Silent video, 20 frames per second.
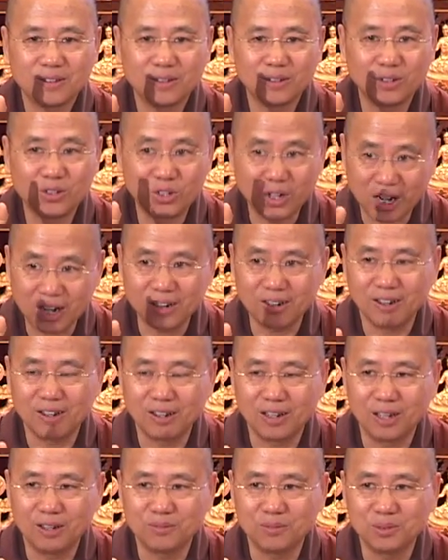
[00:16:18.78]

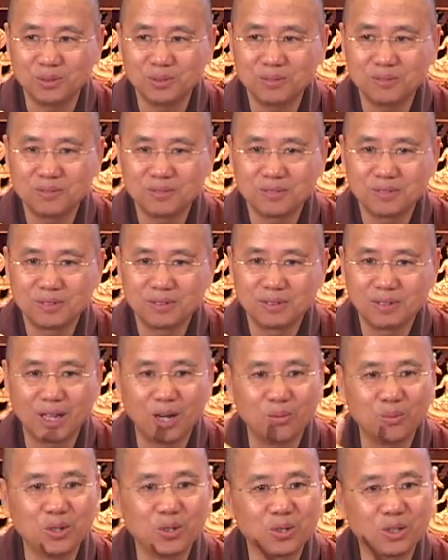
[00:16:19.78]
jhana level,
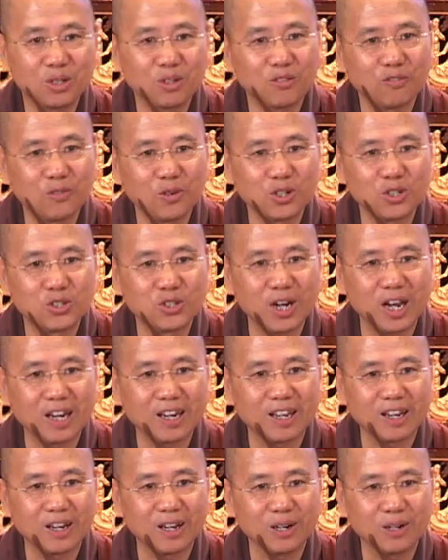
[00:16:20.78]
now we're going to the first
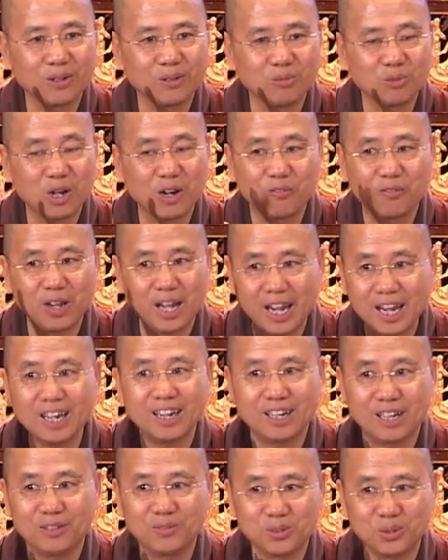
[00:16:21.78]
jhana now. We have 8
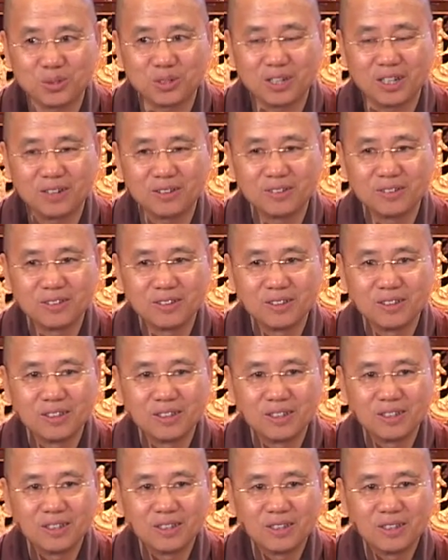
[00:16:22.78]
levels now.
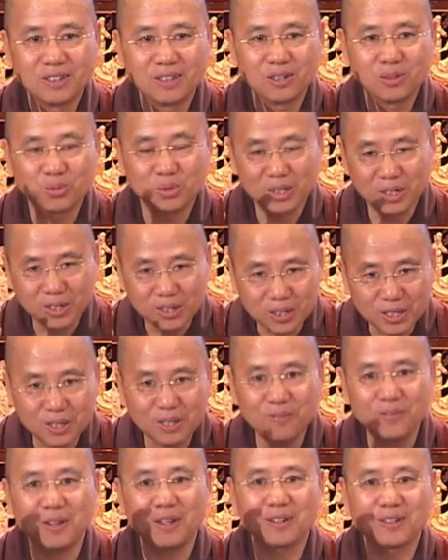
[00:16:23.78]
We're
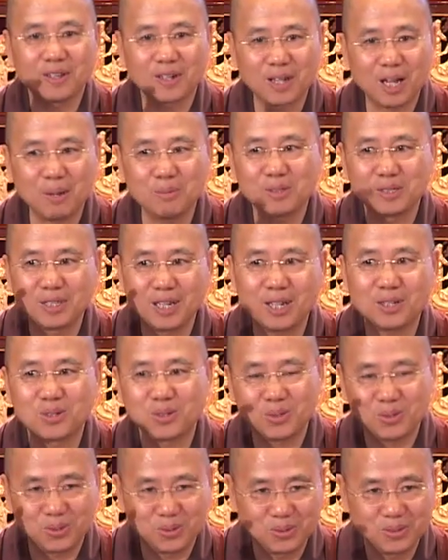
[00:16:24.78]
leaving the
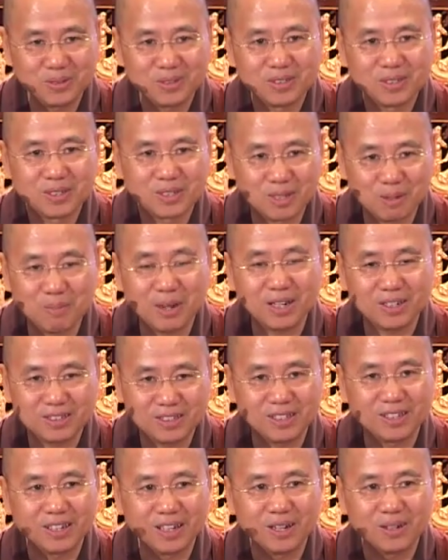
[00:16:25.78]
Kammadhatu
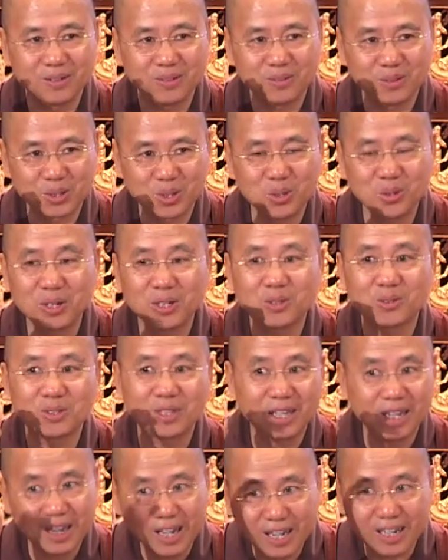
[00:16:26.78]
Samadhi now. We're going to
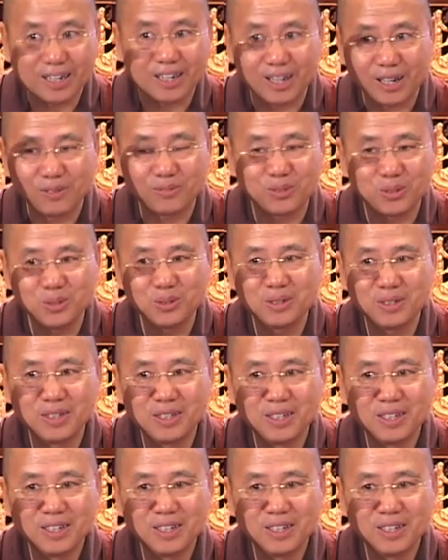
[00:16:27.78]
the 8th level,